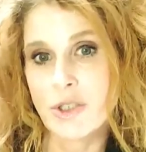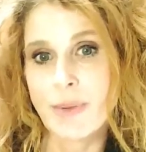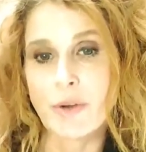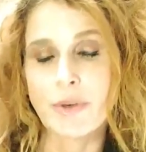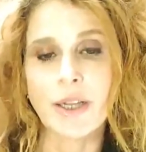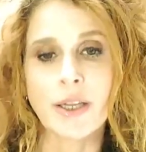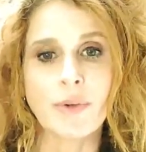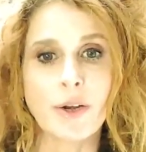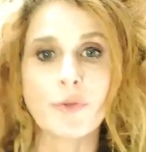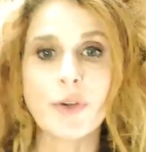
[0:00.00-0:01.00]
there's microneedling
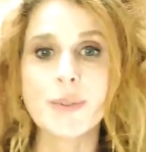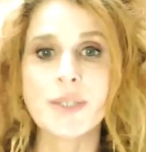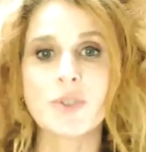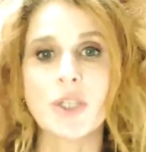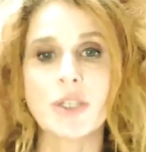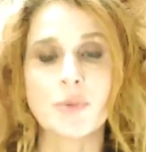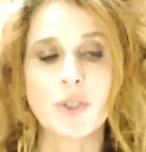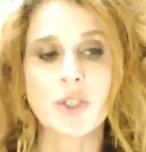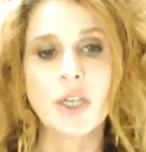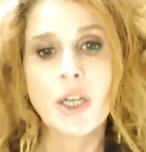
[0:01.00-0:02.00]
radiofrequency machines,
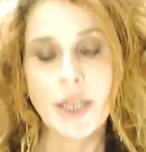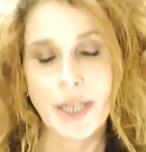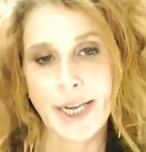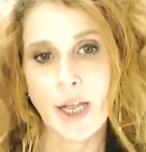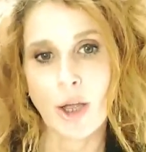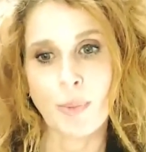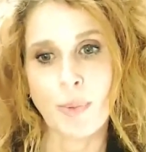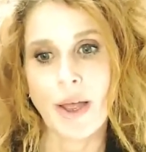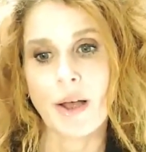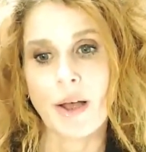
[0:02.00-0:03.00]
which can help
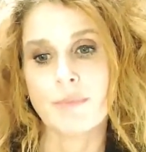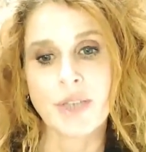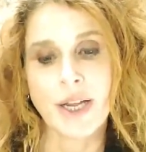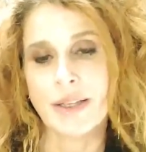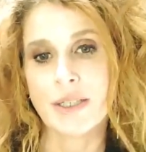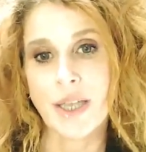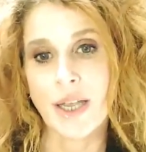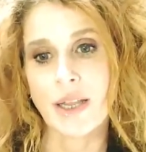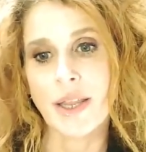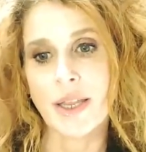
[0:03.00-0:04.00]
uh, tighten the
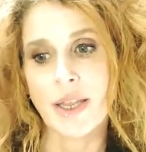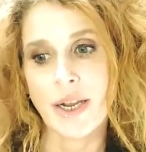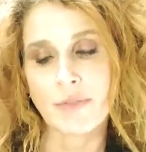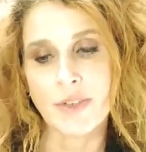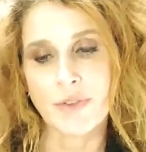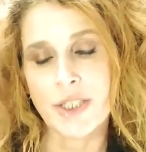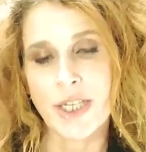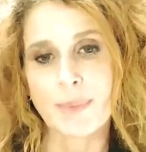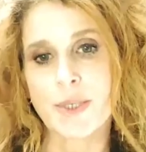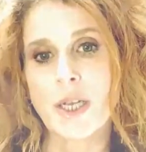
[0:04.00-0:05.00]
skin and they can have different
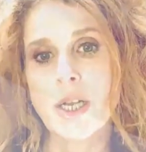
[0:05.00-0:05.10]
depths.